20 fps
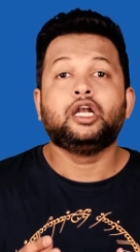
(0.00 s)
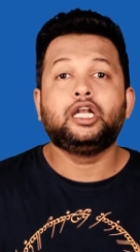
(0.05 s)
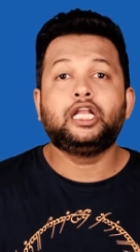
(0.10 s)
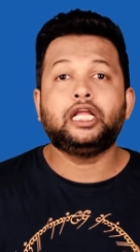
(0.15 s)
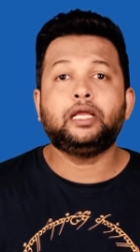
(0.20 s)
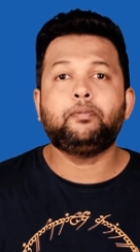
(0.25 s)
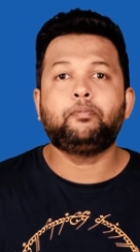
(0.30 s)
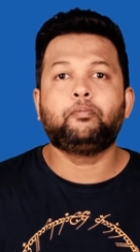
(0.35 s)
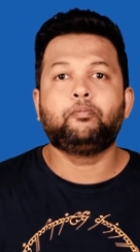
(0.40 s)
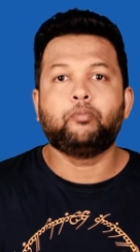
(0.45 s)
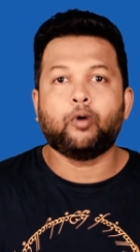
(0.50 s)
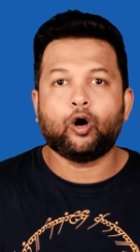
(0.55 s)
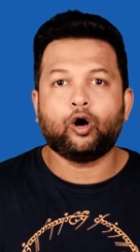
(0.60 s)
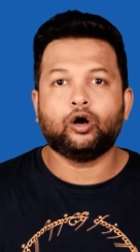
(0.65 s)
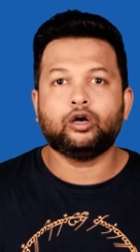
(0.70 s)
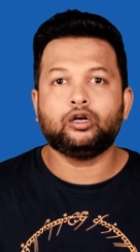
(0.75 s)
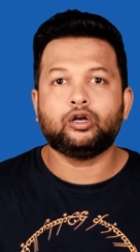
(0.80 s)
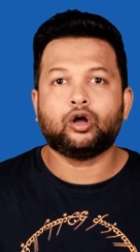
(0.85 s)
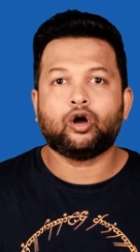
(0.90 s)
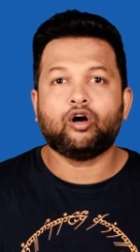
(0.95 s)
deep
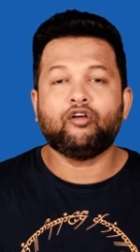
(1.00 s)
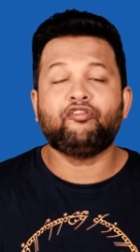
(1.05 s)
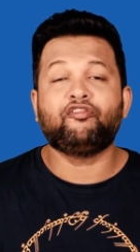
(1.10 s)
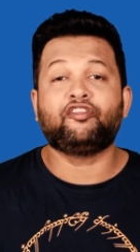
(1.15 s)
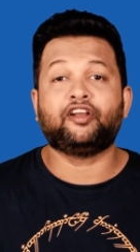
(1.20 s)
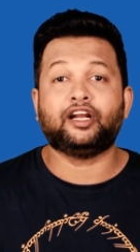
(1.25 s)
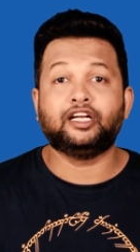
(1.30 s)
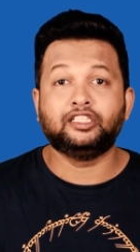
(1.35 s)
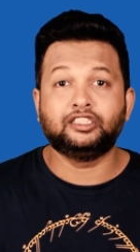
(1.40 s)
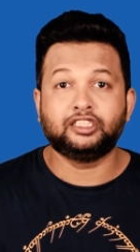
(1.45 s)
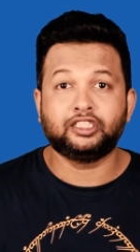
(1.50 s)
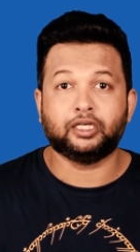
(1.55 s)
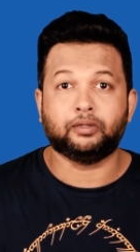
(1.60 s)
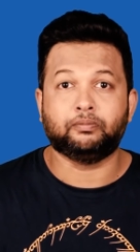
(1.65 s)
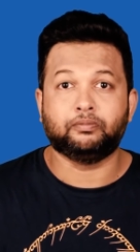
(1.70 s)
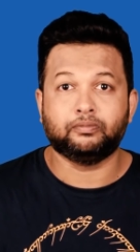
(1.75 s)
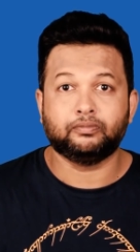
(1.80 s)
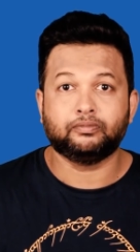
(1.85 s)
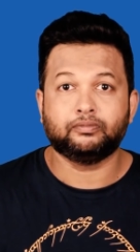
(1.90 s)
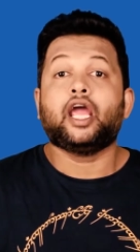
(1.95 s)
bond of
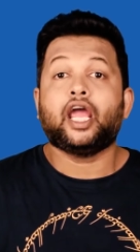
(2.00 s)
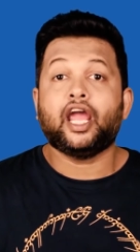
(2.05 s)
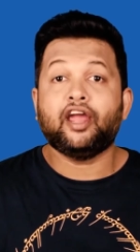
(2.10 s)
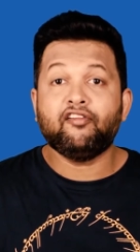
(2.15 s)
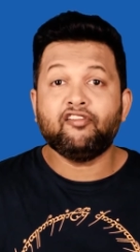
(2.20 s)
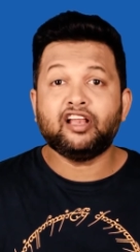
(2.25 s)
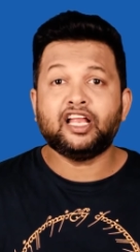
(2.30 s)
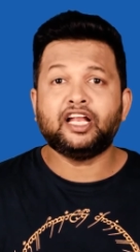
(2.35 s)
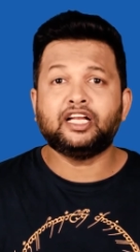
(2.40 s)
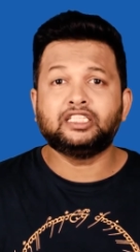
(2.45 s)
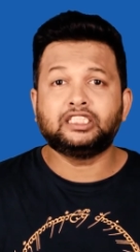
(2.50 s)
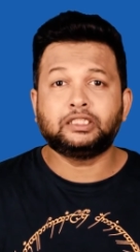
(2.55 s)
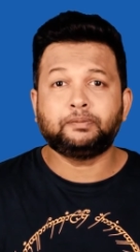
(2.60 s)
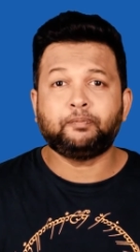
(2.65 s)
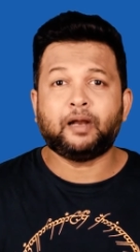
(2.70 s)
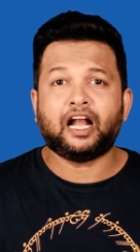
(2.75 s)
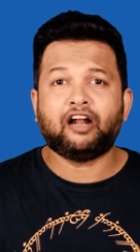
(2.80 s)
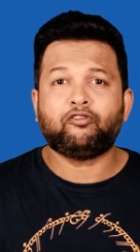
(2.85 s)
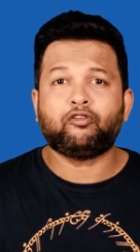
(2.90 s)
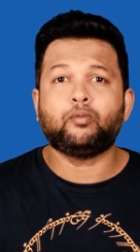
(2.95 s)
friendship. Heavily
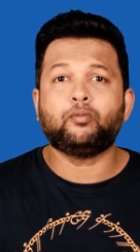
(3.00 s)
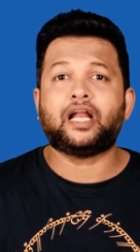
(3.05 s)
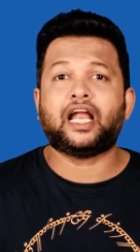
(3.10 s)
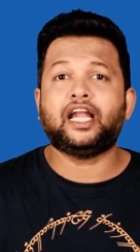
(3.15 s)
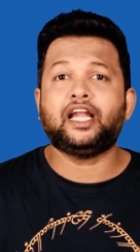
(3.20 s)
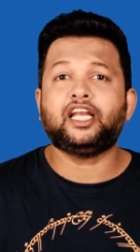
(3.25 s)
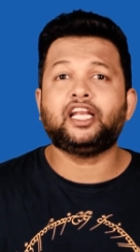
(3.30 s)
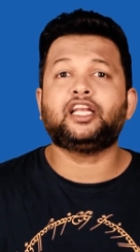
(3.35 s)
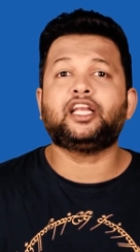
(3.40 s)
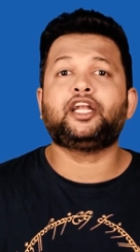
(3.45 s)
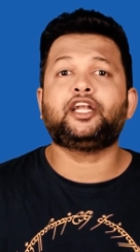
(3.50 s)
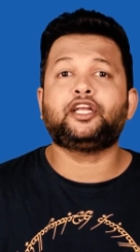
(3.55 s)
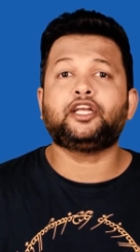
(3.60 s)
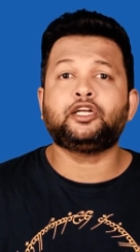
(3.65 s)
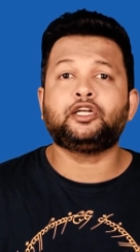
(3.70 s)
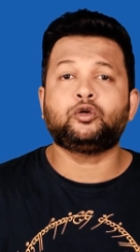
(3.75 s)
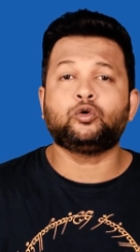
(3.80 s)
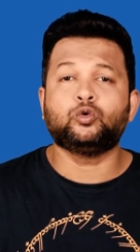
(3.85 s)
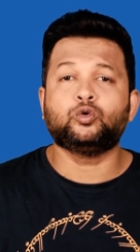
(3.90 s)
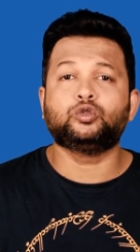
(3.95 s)
inspired from
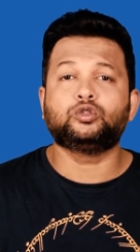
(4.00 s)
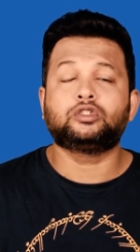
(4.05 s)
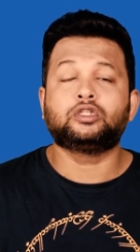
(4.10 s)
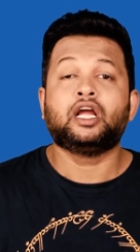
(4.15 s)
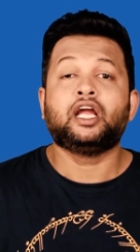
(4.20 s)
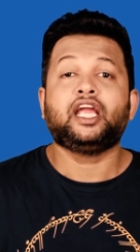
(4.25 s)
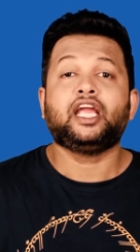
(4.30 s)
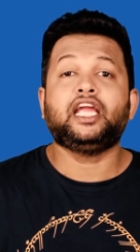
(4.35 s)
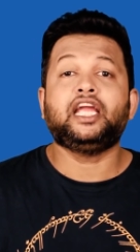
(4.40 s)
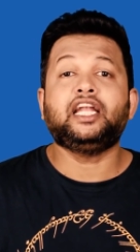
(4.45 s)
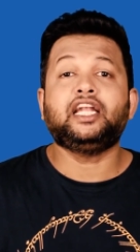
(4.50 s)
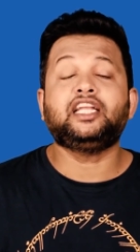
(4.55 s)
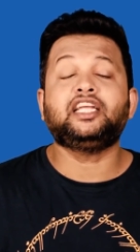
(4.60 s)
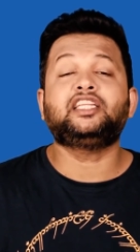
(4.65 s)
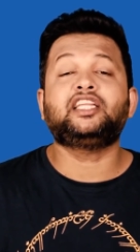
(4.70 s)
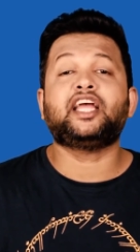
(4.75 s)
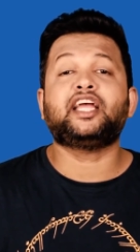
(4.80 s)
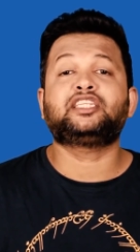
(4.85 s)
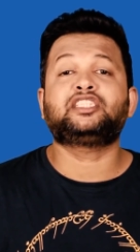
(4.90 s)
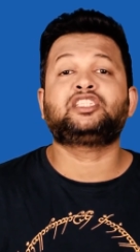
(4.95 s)
1982's E.T.
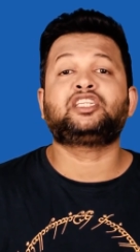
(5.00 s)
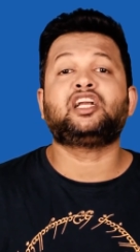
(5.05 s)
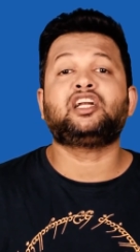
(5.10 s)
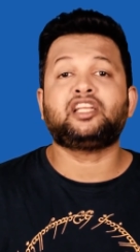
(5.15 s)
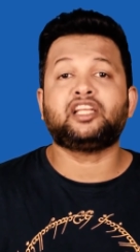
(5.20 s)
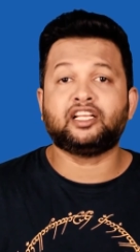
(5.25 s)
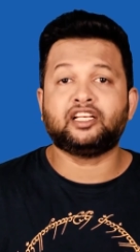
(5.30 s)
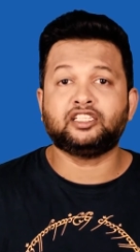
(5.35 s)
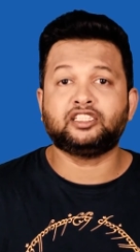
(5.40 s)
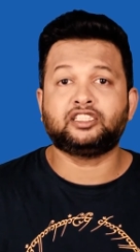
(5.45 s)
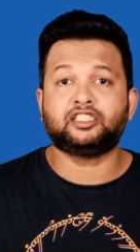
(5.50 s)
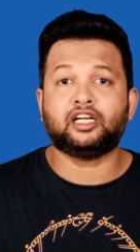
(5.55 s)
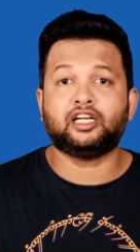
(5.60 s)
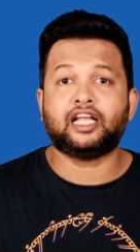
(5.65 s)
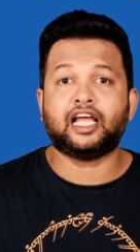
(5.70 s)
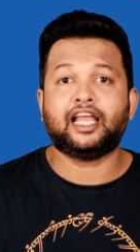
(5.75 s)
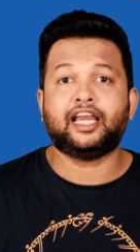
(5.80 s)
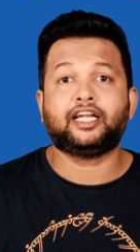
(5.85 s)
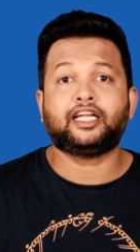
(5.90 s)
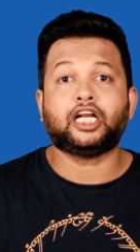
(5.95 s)
the Extraterrestrial,
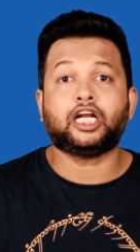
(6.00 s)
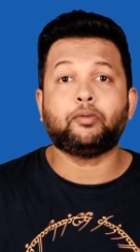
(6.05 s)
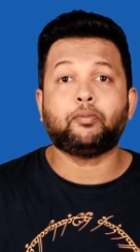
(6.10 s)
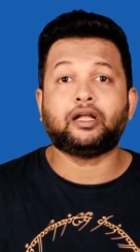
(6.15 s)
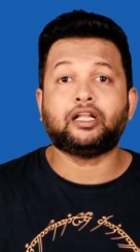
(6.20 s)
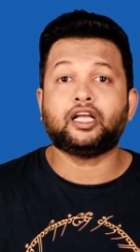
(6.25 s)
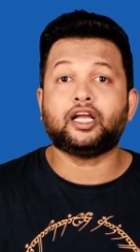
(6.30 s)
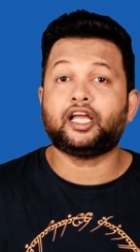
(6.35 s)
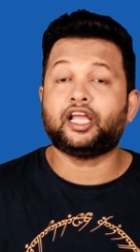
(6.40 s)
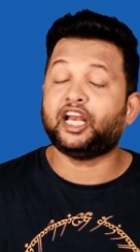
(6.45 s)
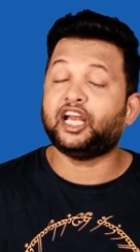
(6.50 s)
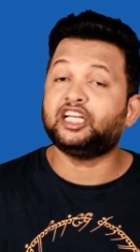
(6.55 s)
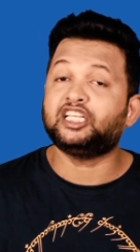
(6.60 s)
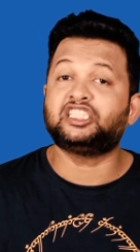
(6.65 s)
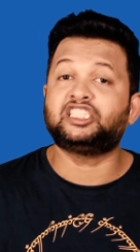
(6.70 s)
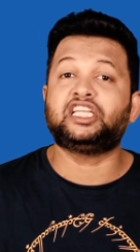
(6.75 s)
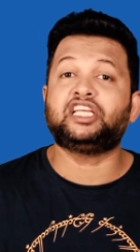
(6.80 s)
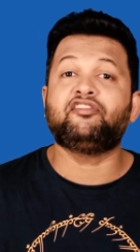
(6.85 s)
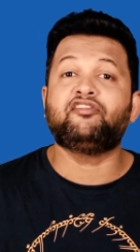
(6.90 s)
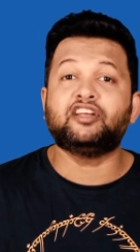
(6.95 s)
directed by the great
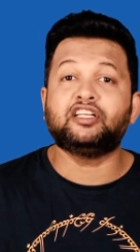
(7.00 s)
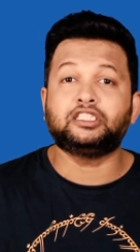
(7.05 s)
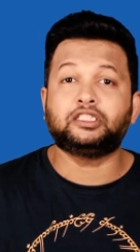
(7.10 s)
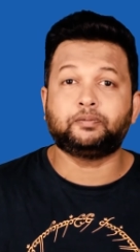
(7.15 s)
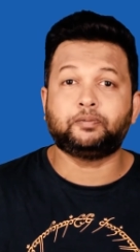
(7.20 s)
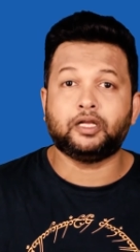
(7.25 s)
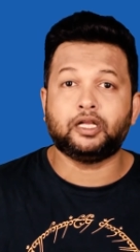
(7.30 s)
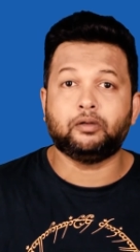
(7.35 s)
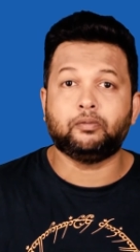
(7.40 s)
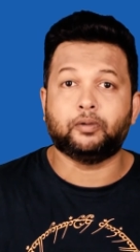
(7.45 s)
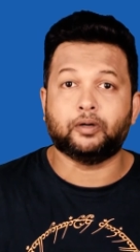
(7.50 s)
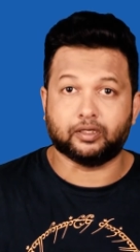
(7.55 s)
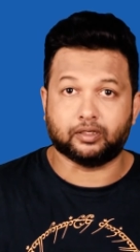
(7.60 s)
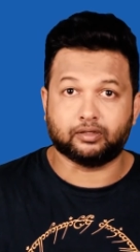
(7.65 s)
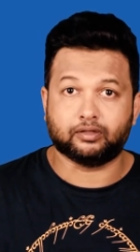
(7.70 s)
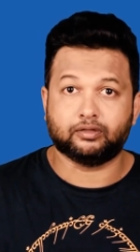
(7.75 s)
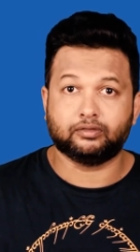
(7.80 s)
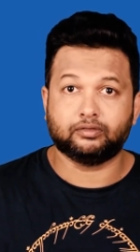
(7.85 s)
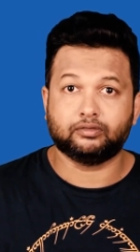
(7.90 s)
Steven Spielberg.